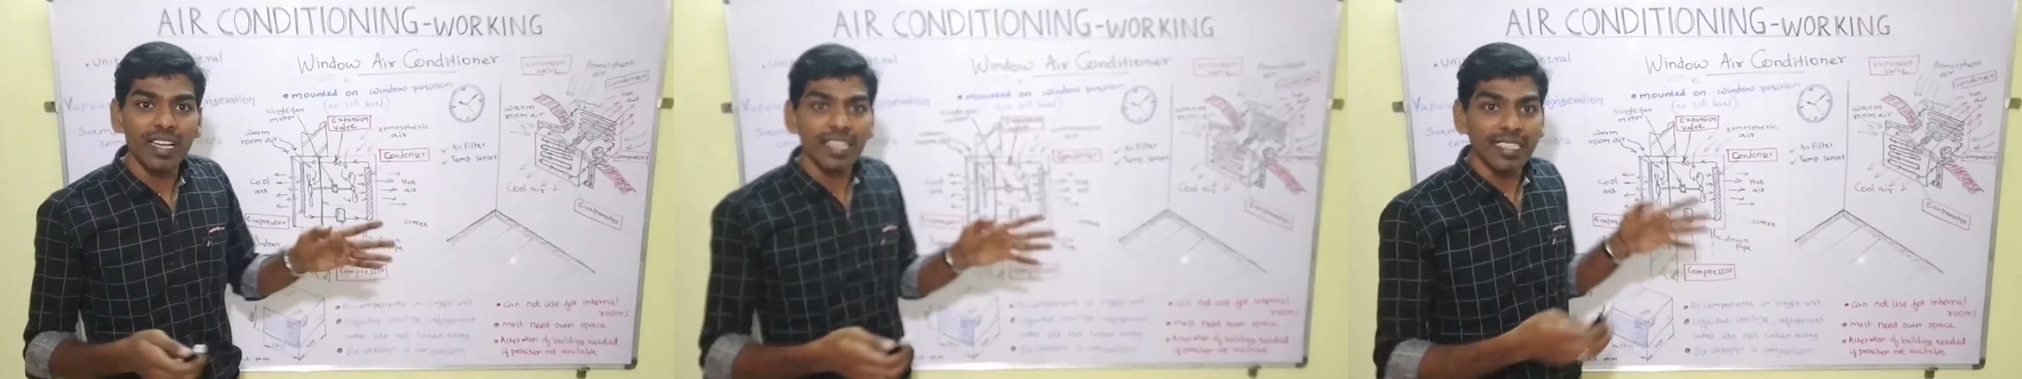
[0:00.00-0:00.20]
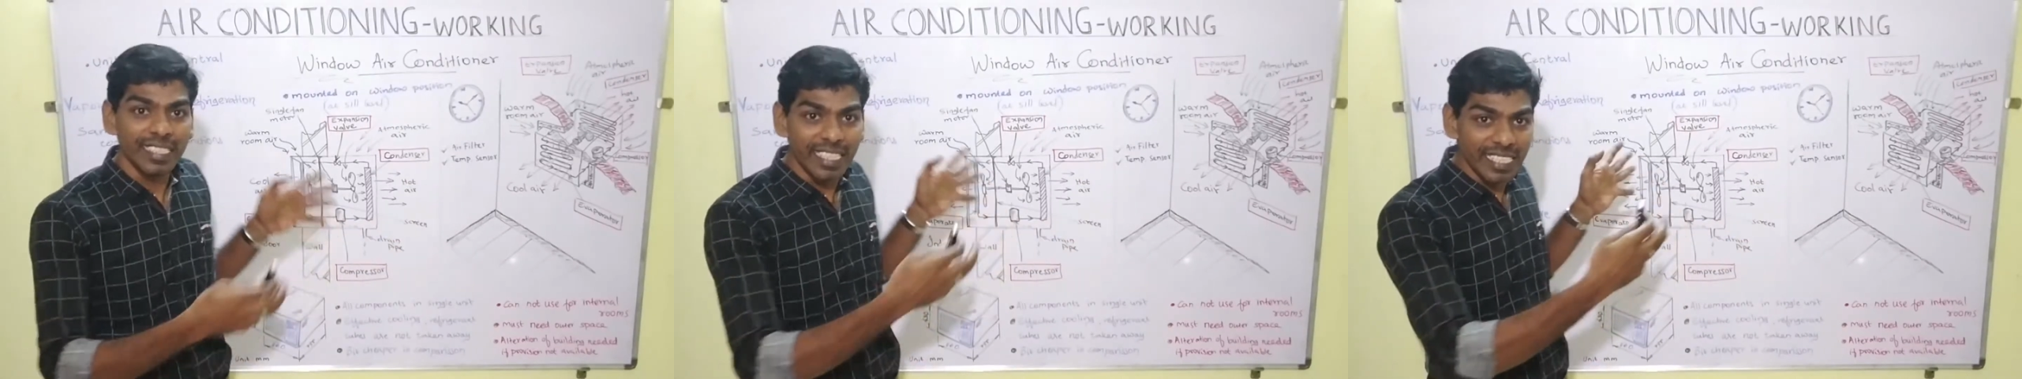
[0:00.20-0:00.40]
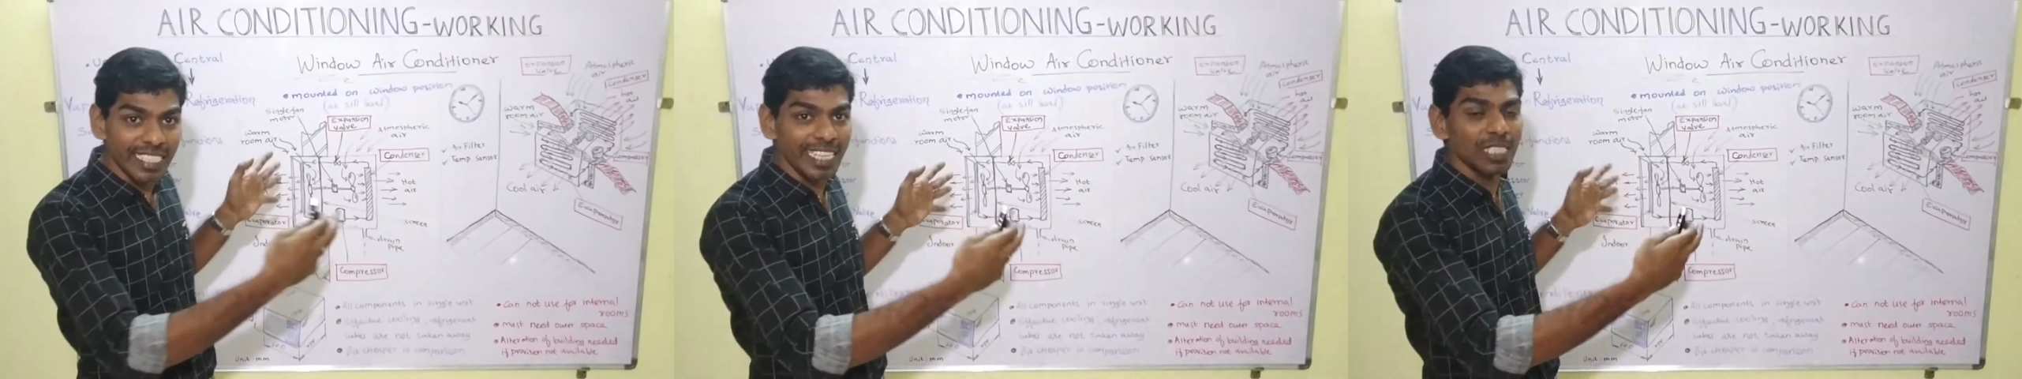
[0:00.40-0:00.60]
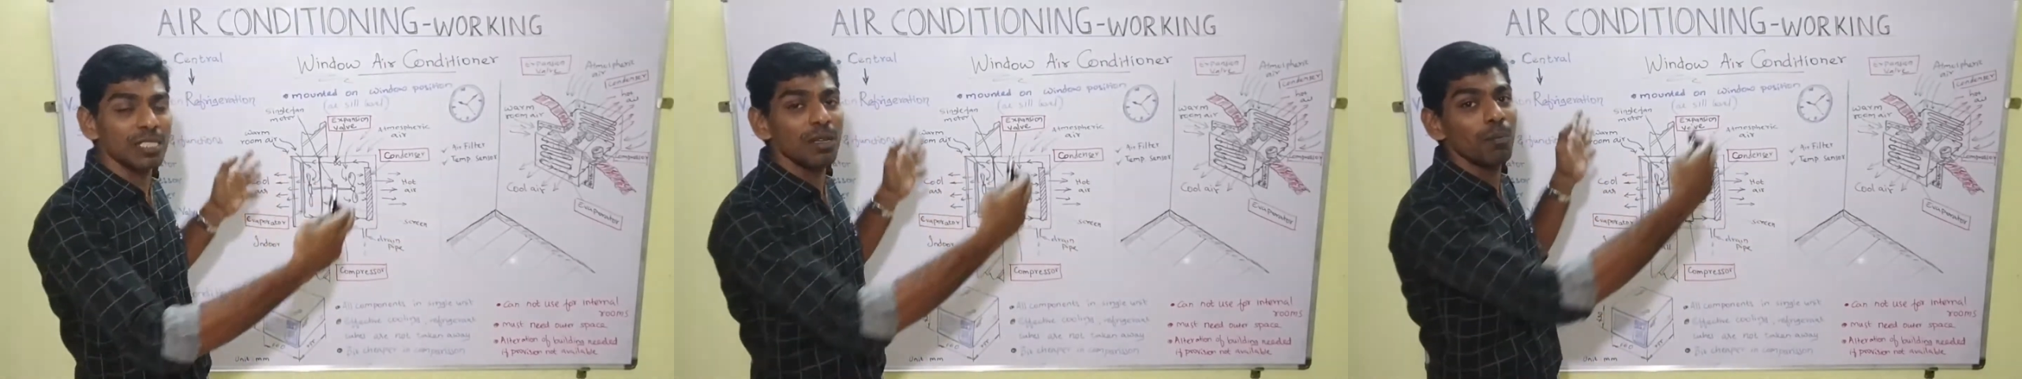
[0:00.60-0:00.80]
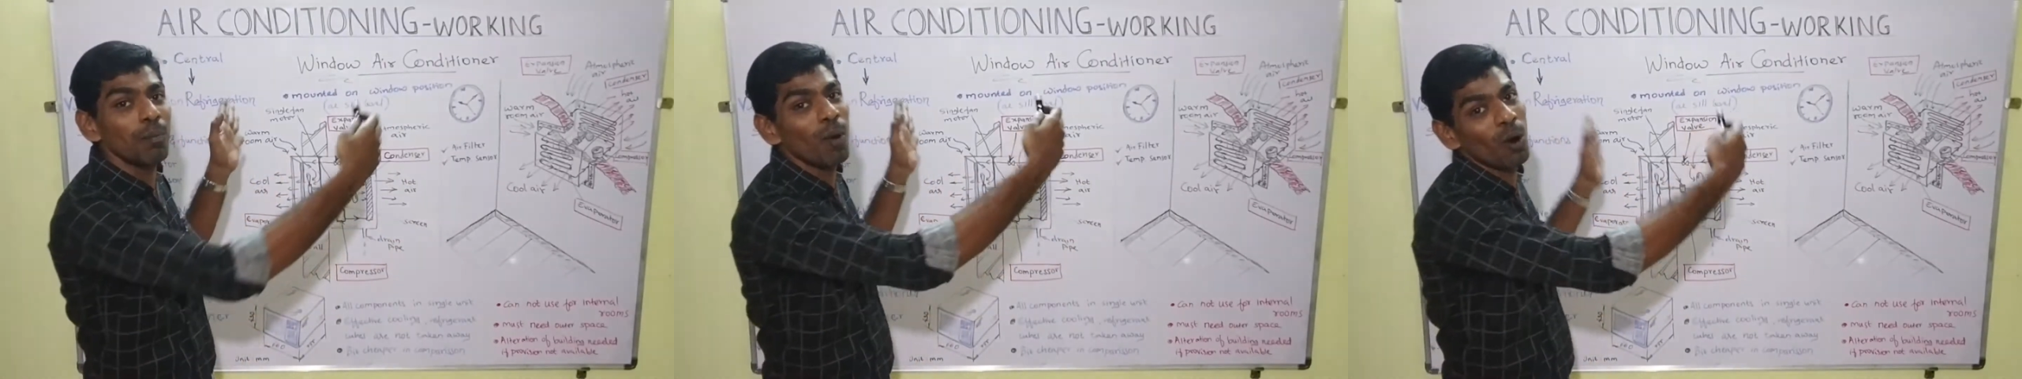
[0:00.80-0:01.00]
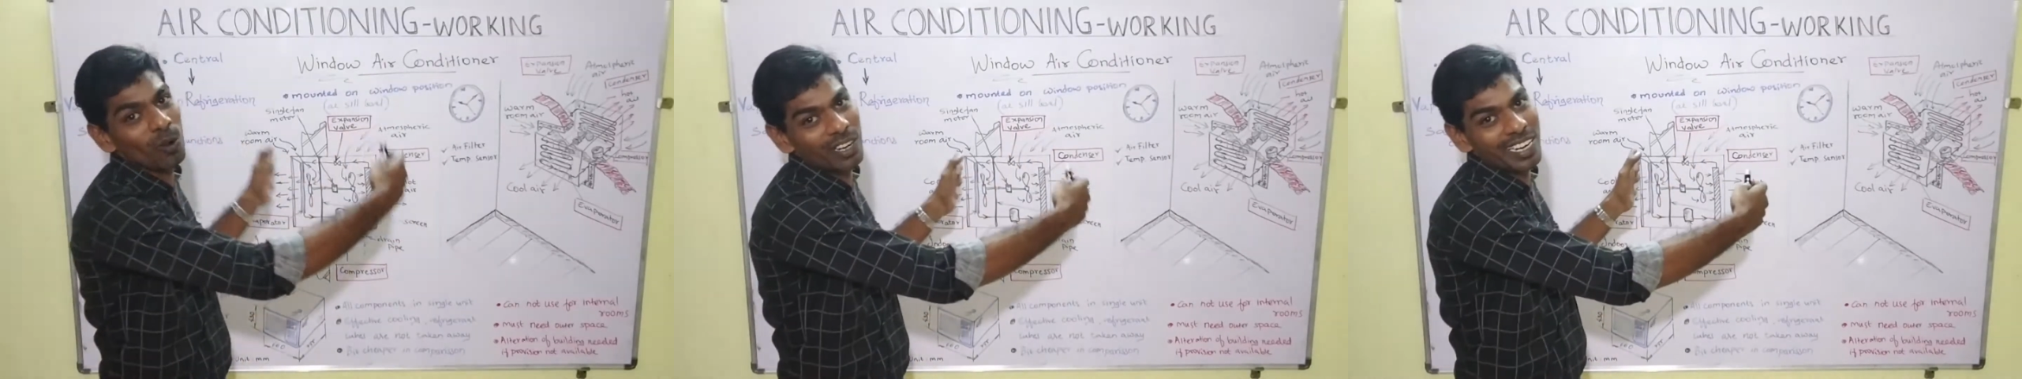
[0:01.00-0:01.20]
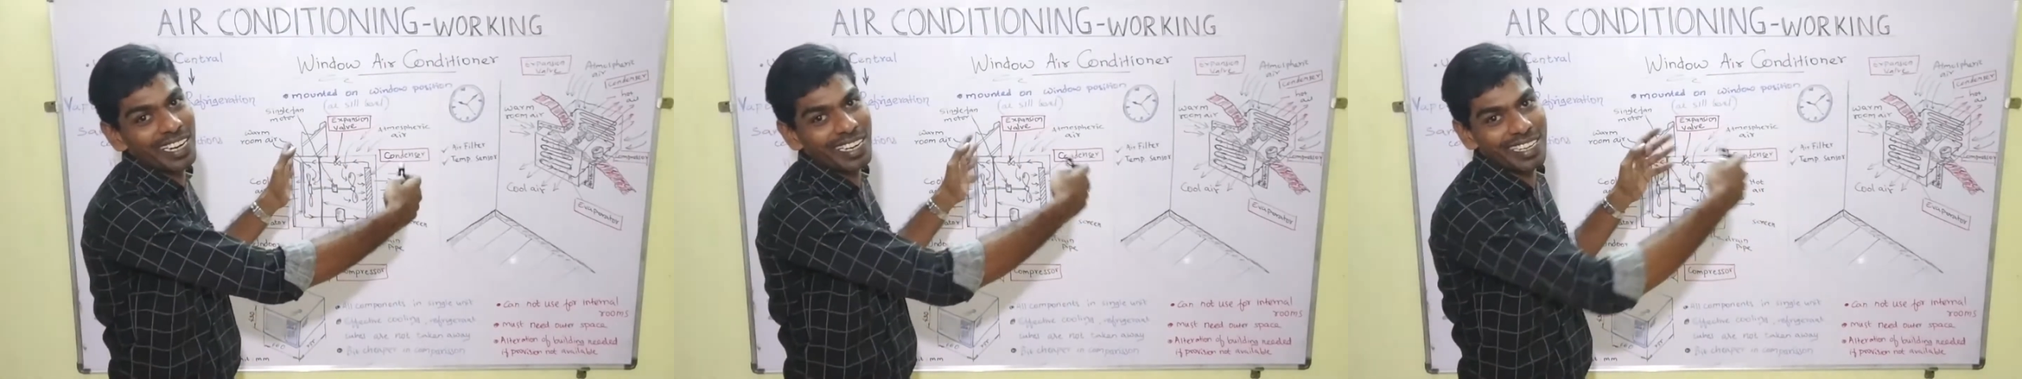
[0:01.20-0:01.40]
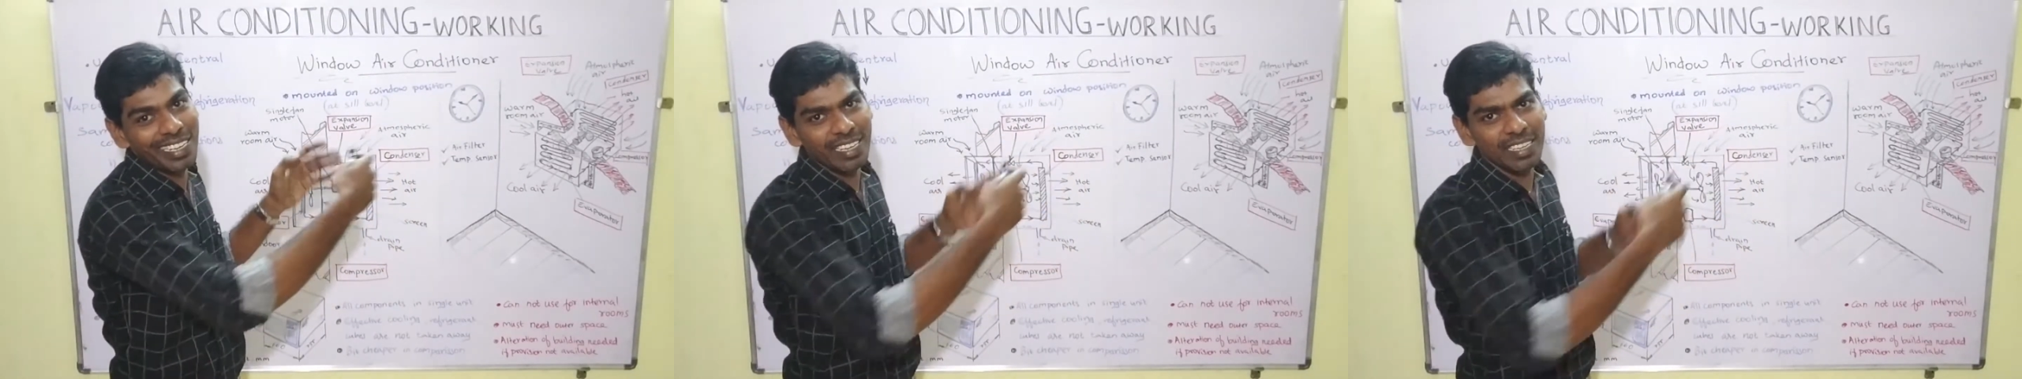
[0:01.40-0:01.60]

this is mounted.